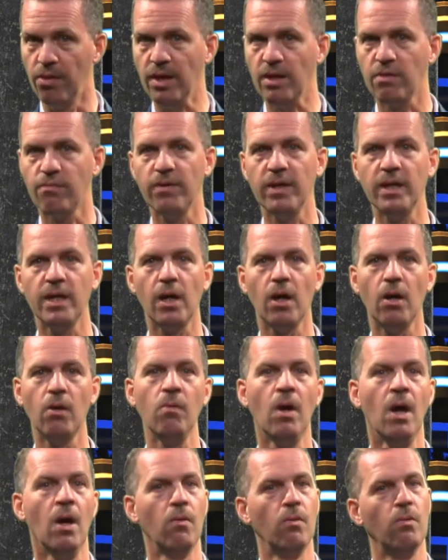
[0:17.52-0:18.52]
this video
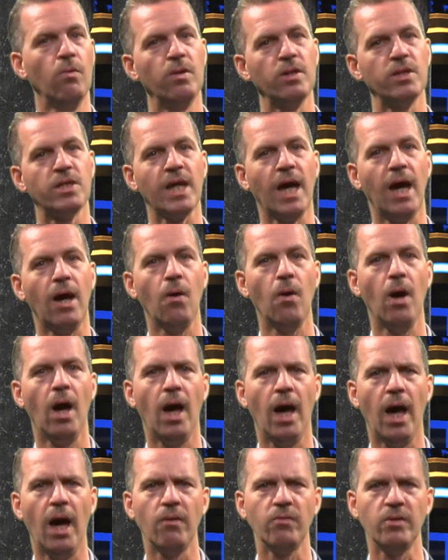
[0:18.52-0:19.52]
we will show
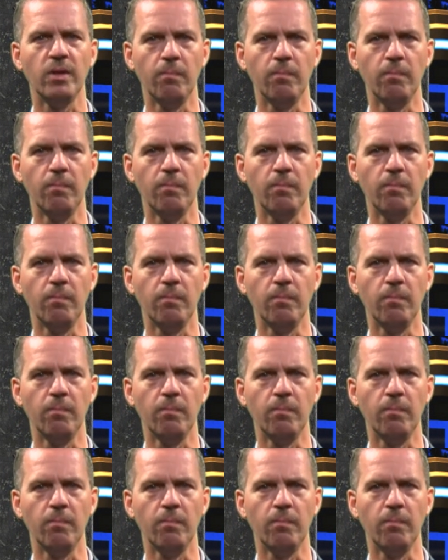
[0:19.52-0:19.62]
how